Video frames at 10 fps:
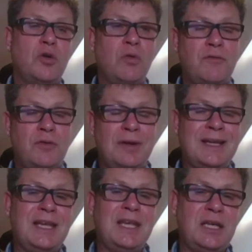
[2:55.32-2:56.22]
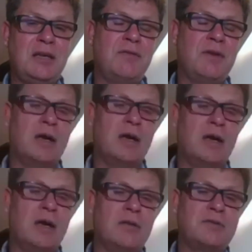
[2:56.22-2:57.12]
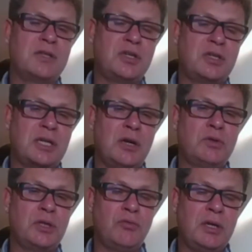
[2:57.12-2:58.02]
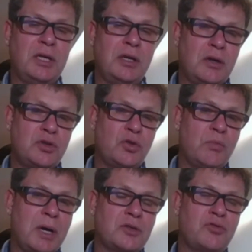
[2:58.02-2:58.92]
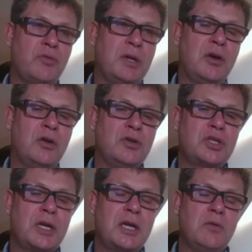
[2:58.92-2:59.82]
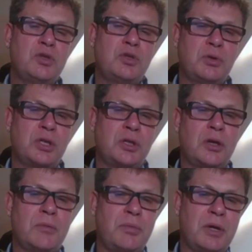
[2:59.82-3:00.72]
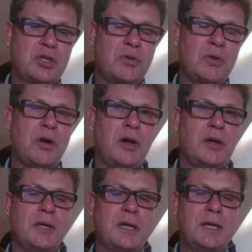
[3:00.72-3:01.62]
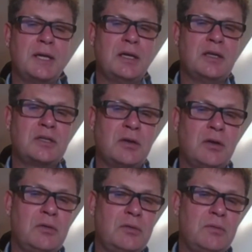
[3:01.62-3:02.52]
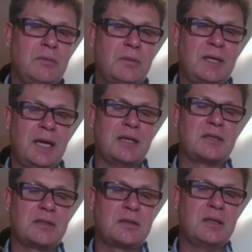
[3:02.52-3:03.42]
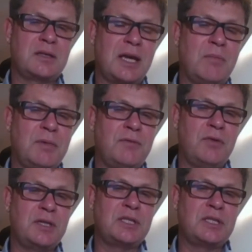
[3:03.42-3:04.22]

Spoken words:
or a very leaky valve such as aortic regurge or mitral regurge, which puts a lot of pressure on the heart. So yes, there can be very